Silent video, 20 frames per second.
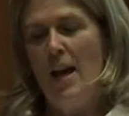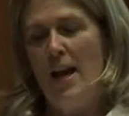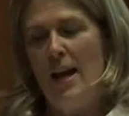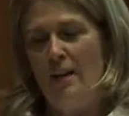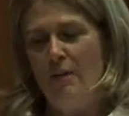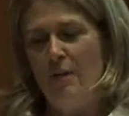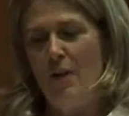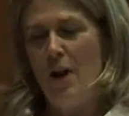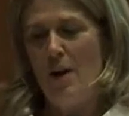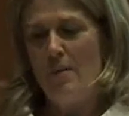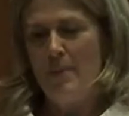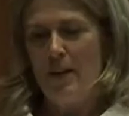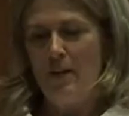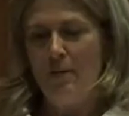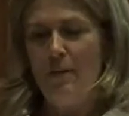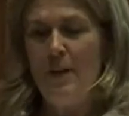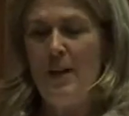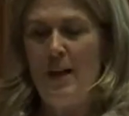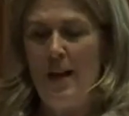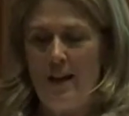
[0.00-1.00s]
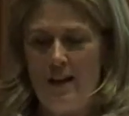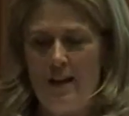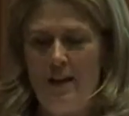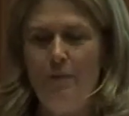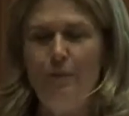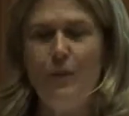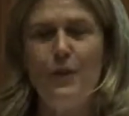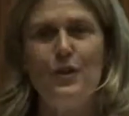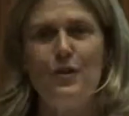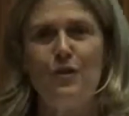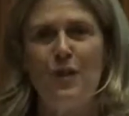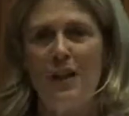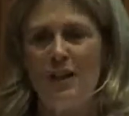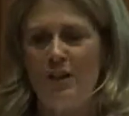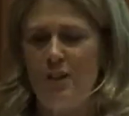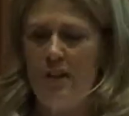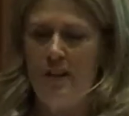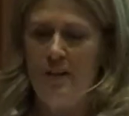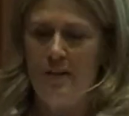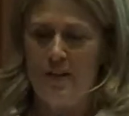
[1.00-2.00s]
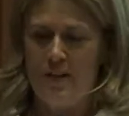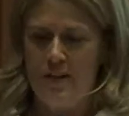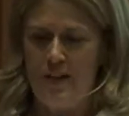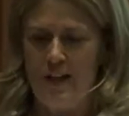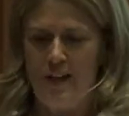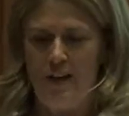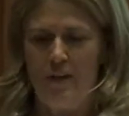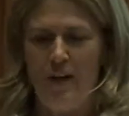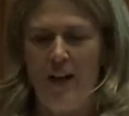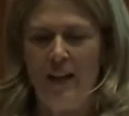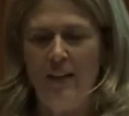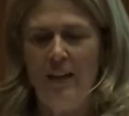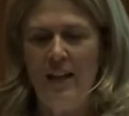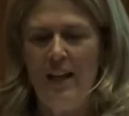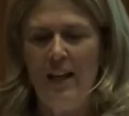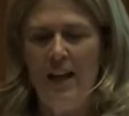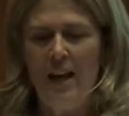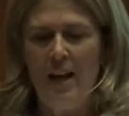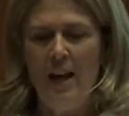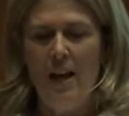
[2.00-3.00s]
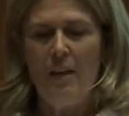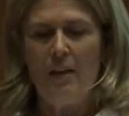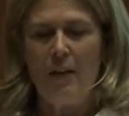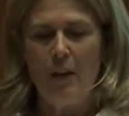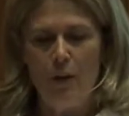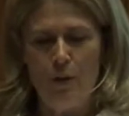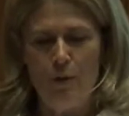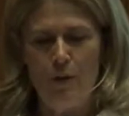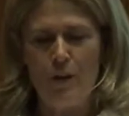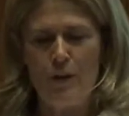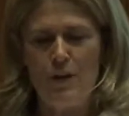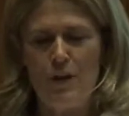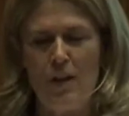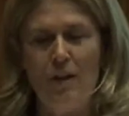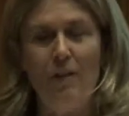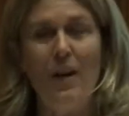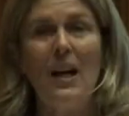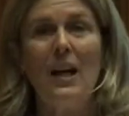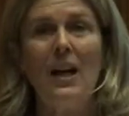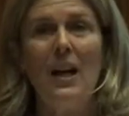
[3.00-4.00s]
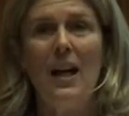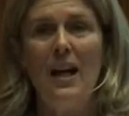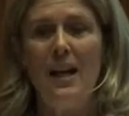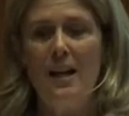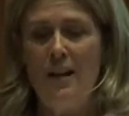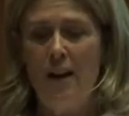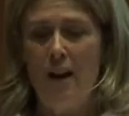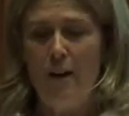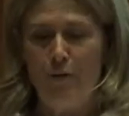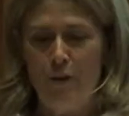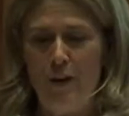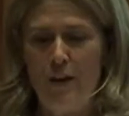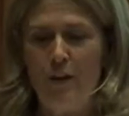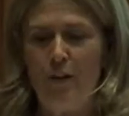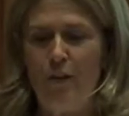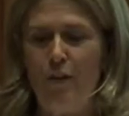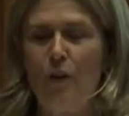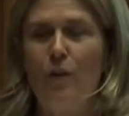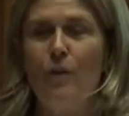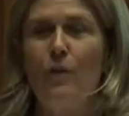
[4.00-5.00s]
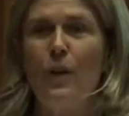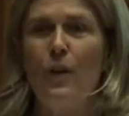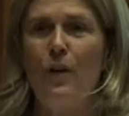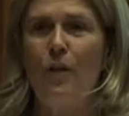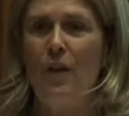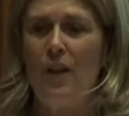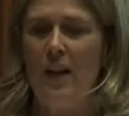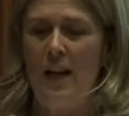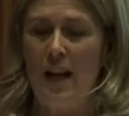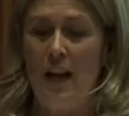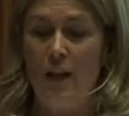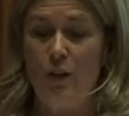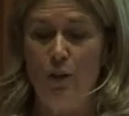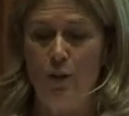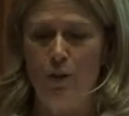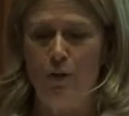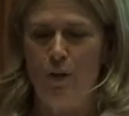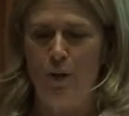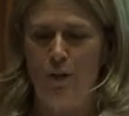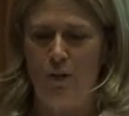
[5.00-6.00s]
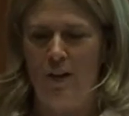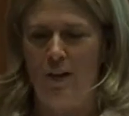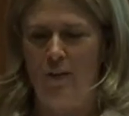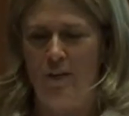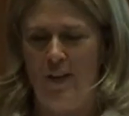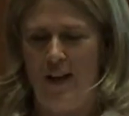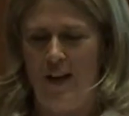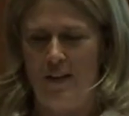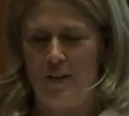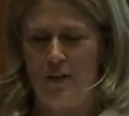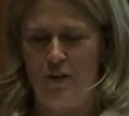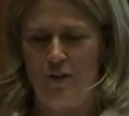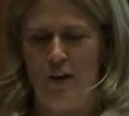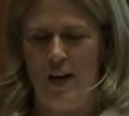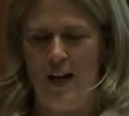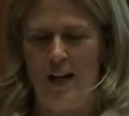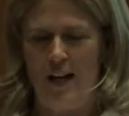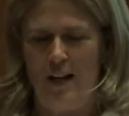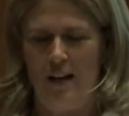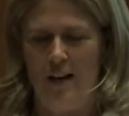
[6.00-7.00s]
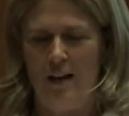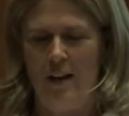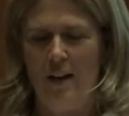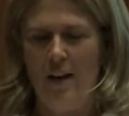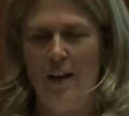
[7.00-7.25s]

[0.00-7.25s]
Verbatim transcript: Environment and Infrastructure, the City of Unley, the University of Adelaide, Flinders University, and University of South Australia.